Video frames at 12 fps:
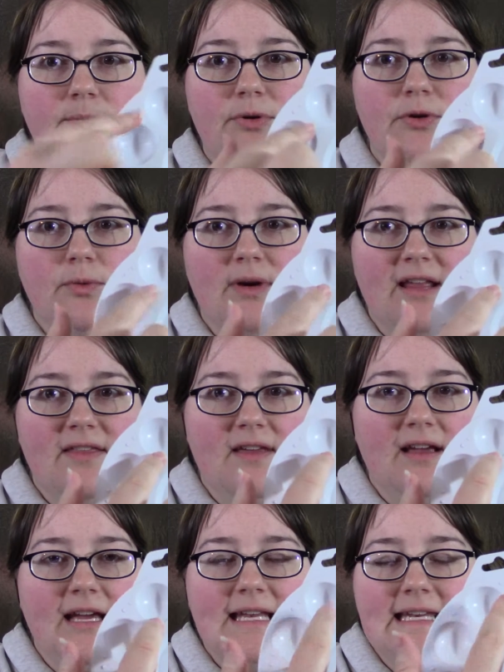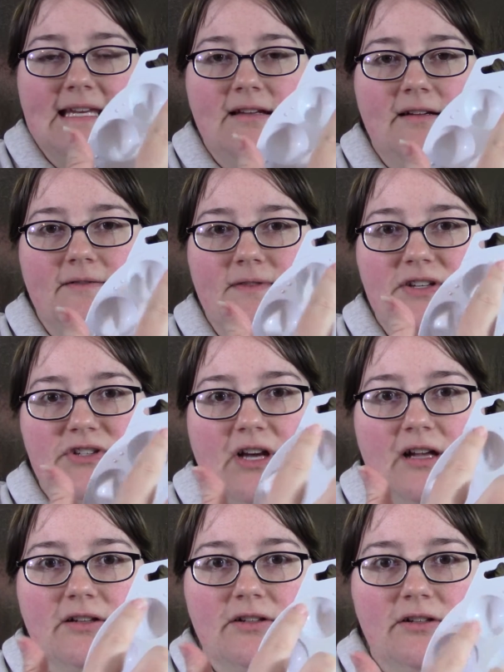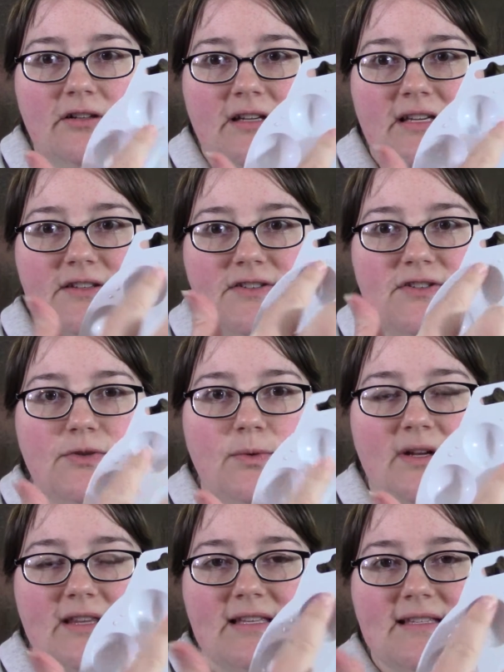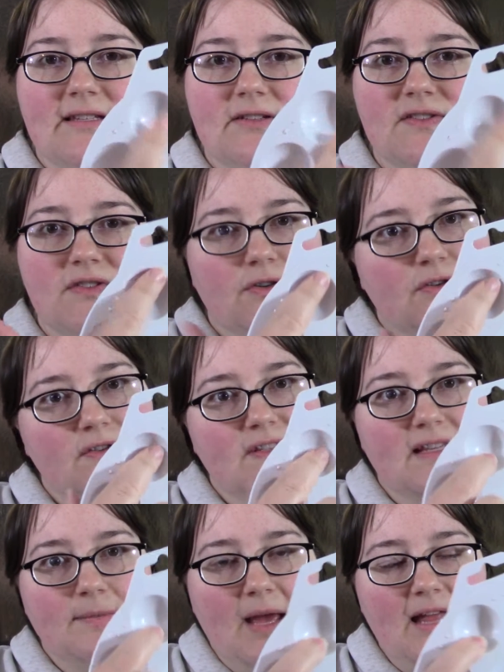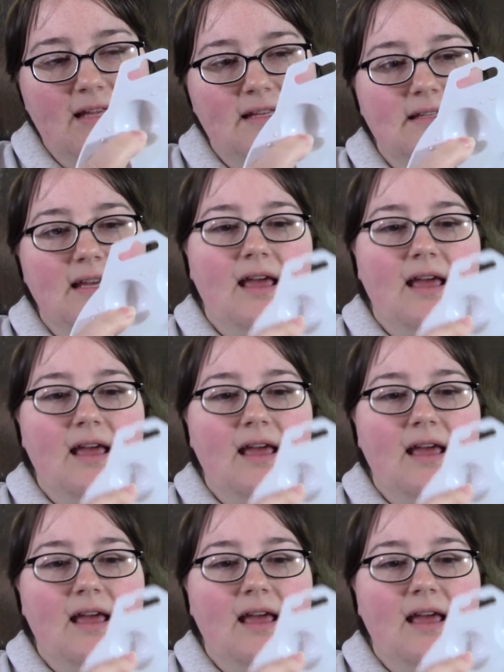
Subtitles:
put what I think I need of each color into one of these little circles in the palette,